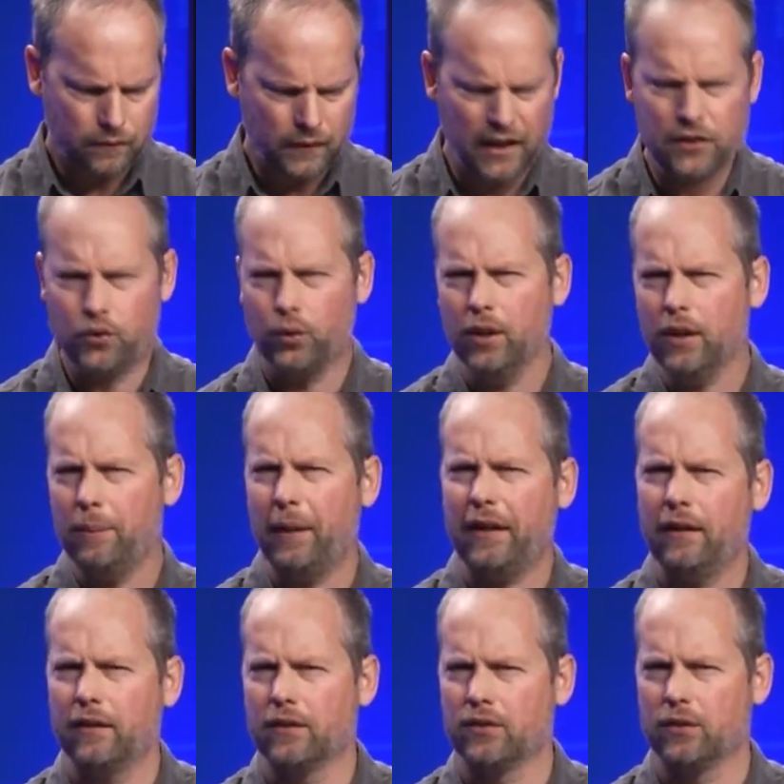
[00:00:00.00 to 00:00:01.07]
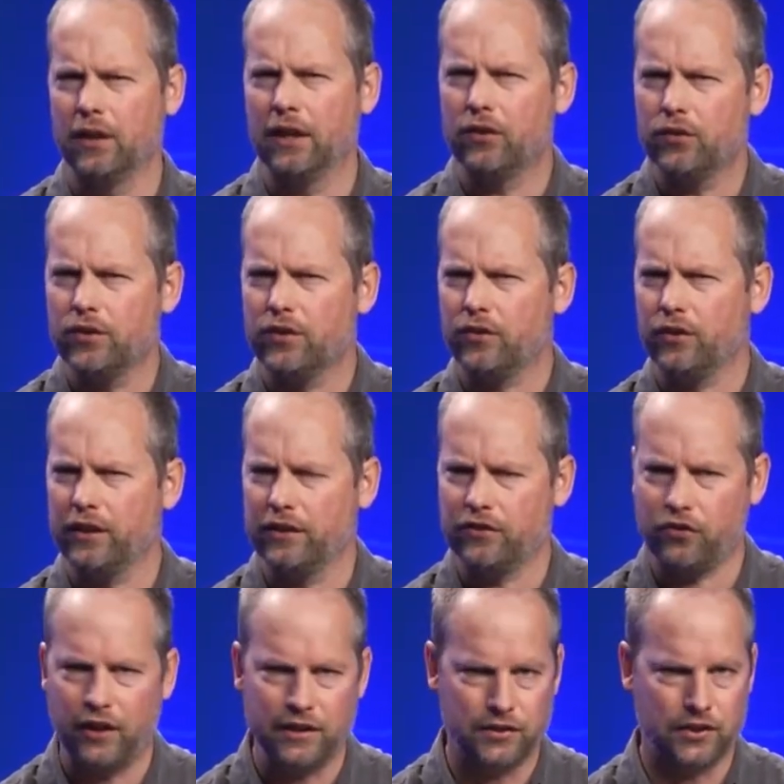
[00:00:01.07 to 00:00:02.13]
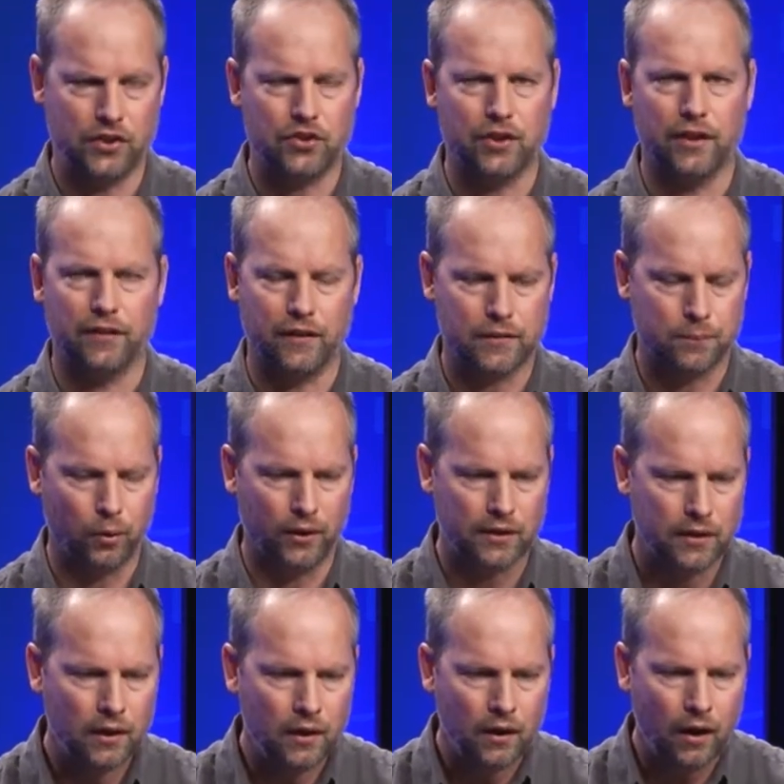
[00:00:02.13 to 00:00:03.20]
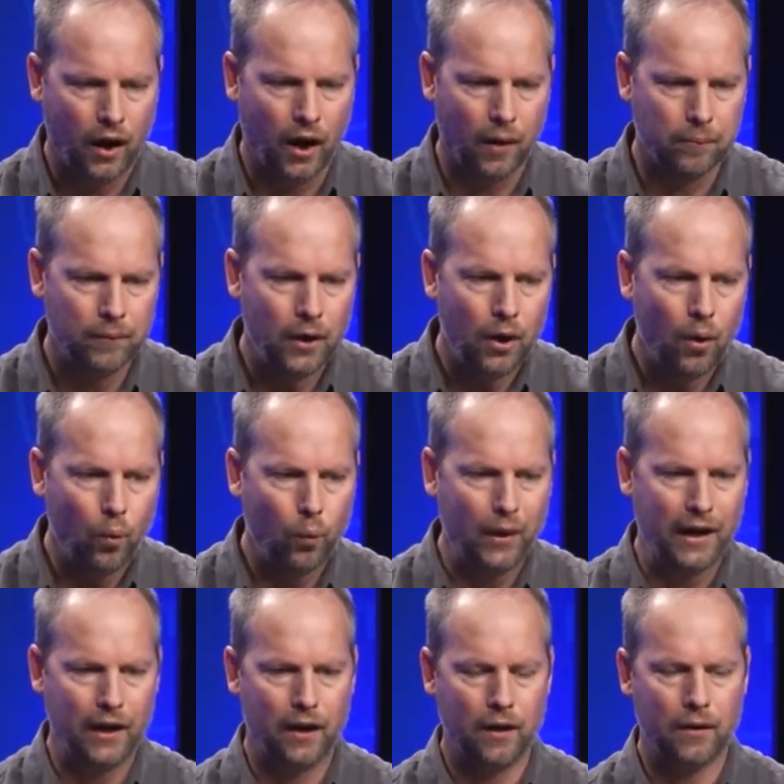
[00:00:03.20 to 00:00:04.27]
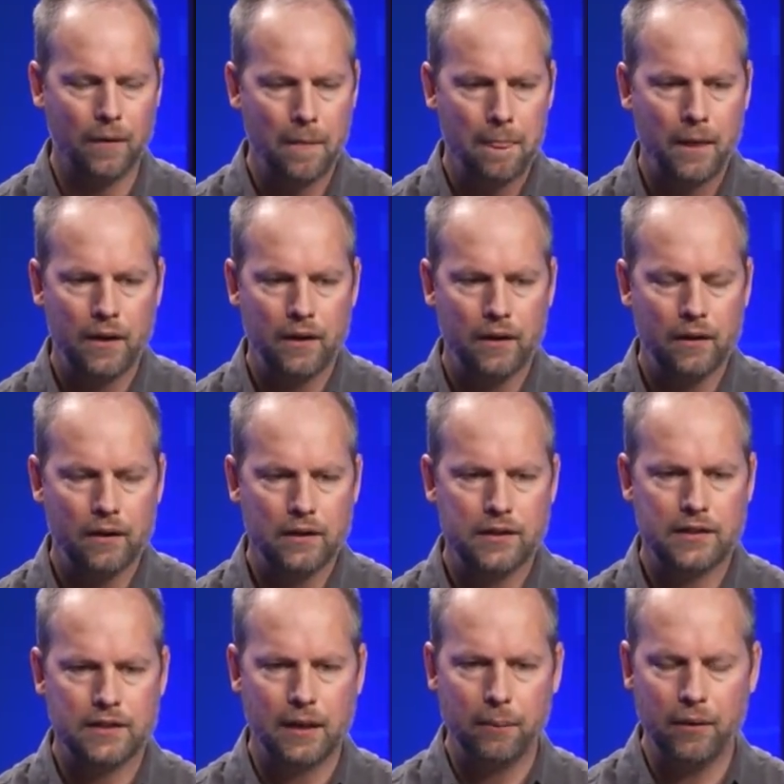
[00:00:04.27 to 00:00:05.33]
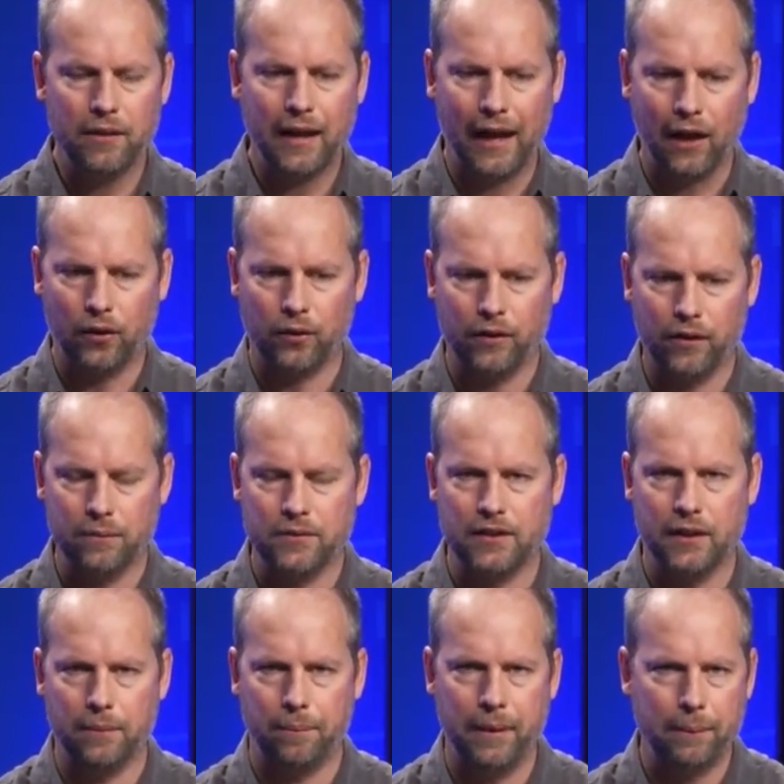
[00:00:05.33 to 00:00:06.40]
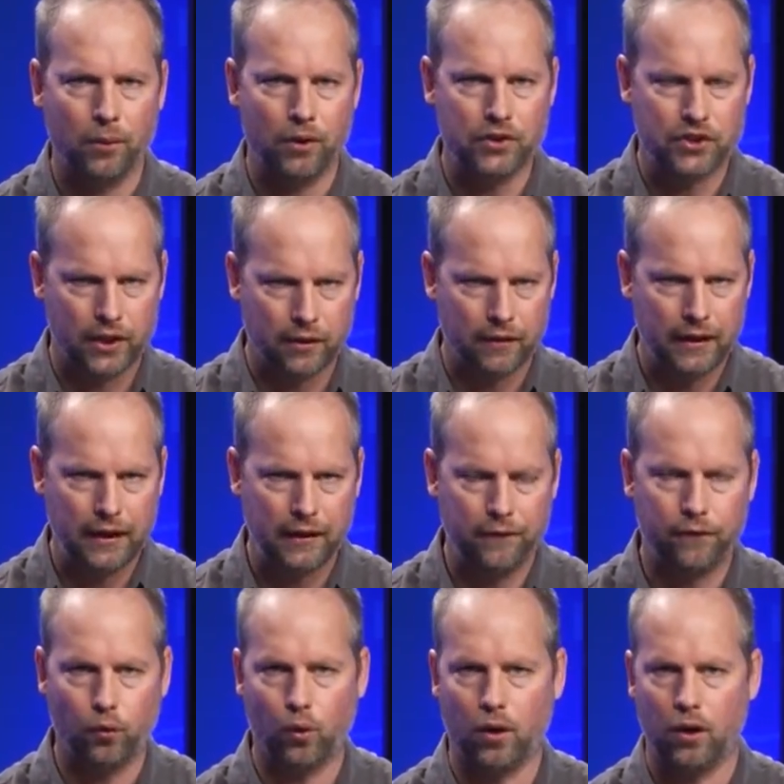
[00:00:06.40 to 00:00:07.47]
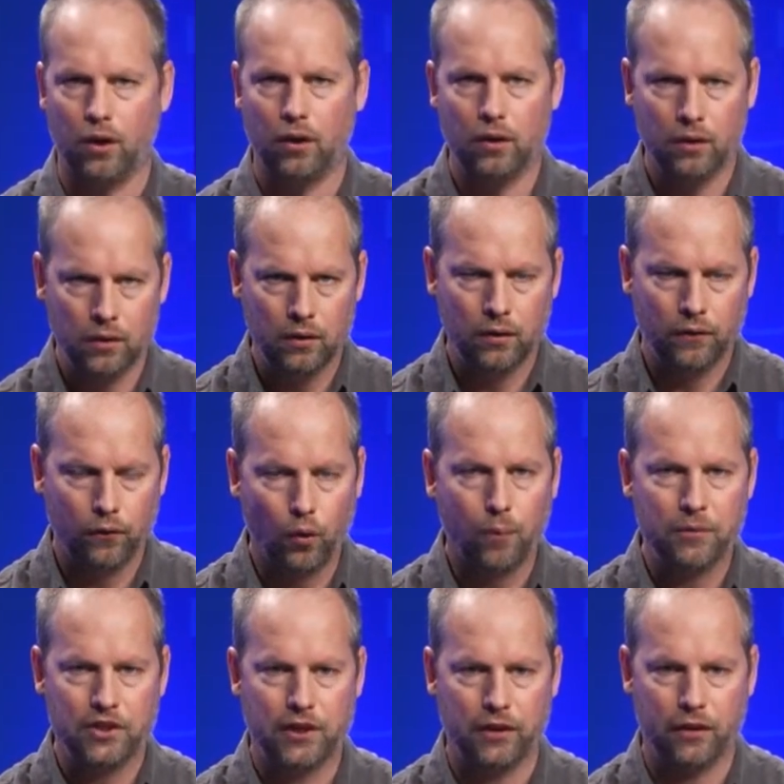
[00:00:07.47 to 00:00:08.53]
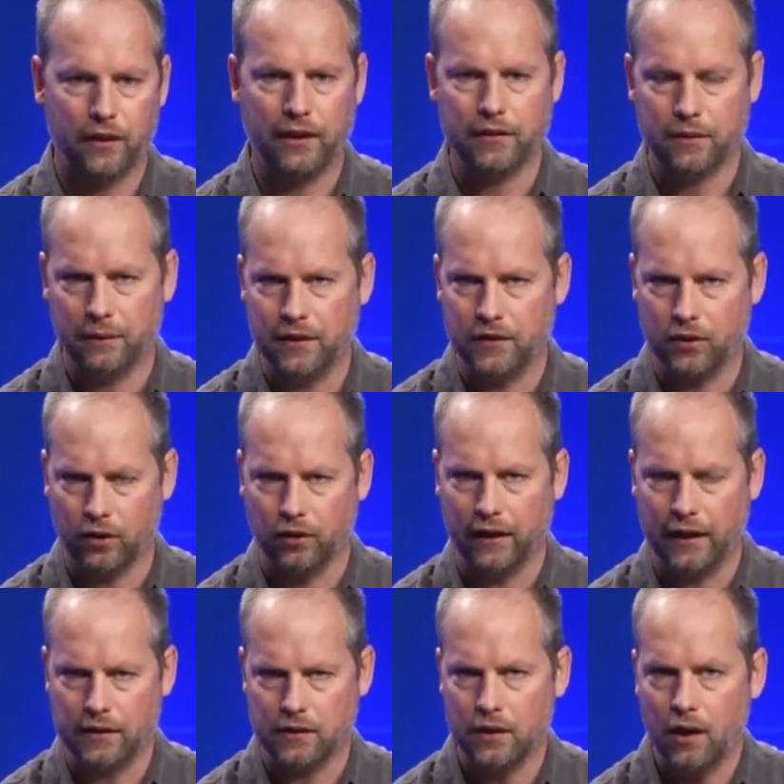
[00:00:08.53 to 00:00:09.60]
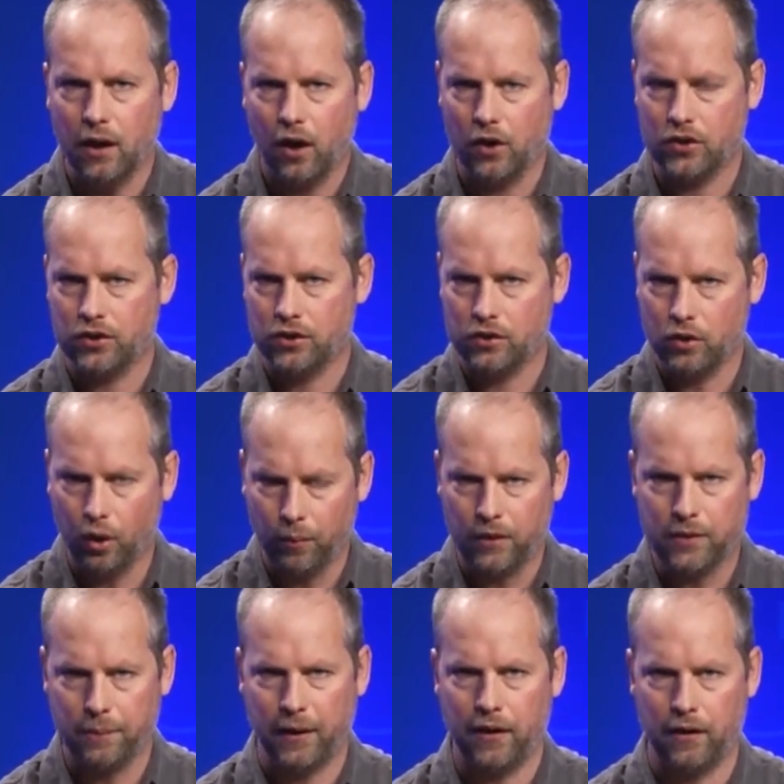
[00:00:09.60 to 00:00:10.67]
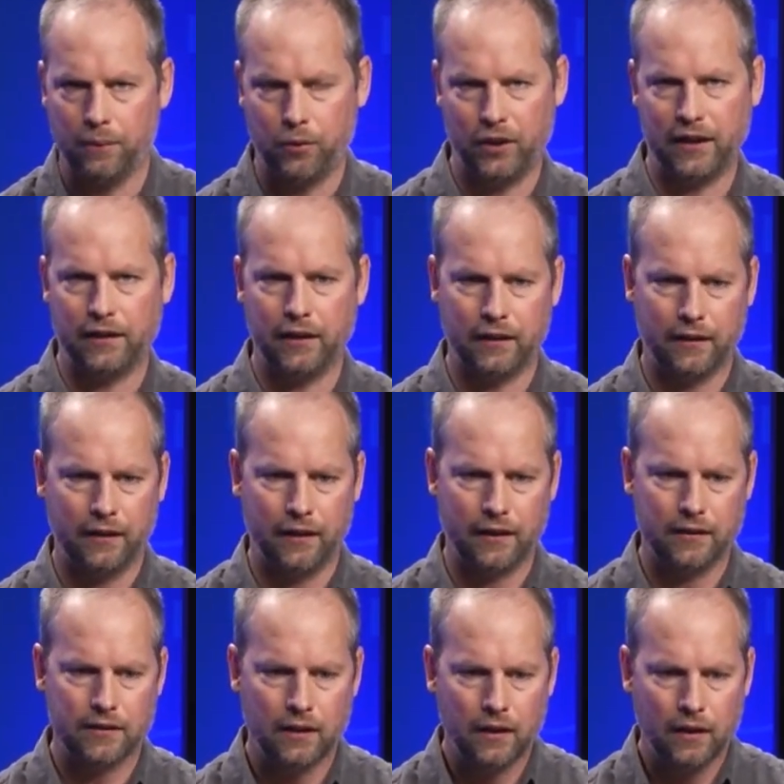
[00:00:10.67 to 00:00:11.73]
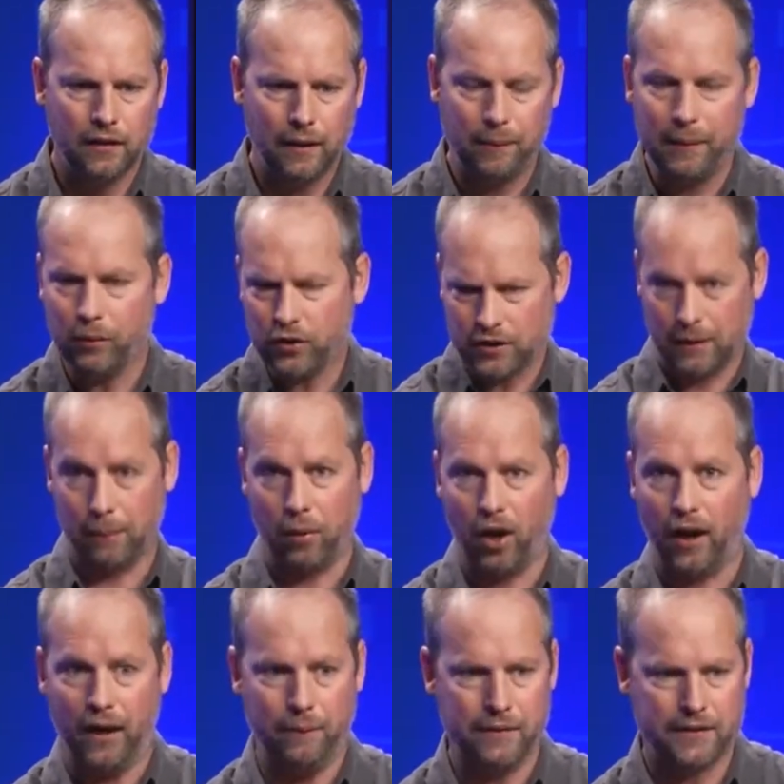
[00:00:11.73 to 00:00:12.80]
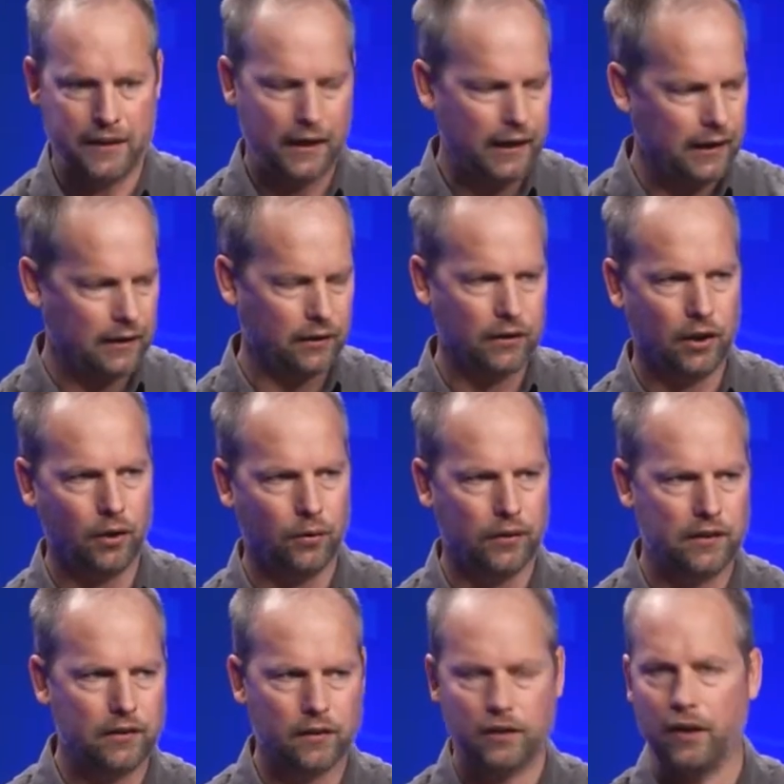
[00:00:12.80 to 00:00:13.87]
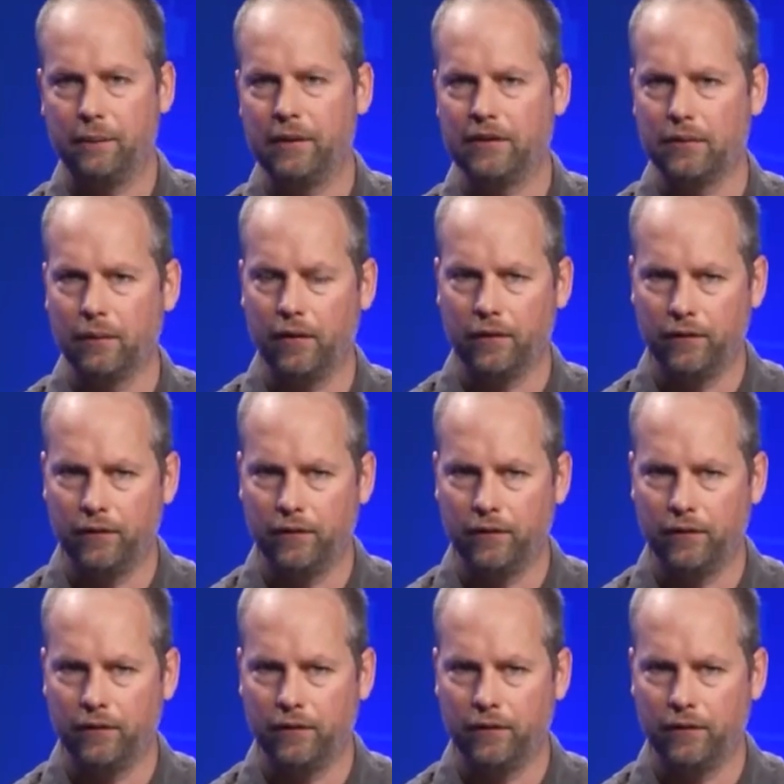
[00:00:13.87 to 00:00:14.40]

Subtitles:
it's really making this interesting transition at this point, where some of the algorithms that people are generating for machine learning and some of these neural nets are so much better at predicting things that people just apply them and say, hey, these are going to be some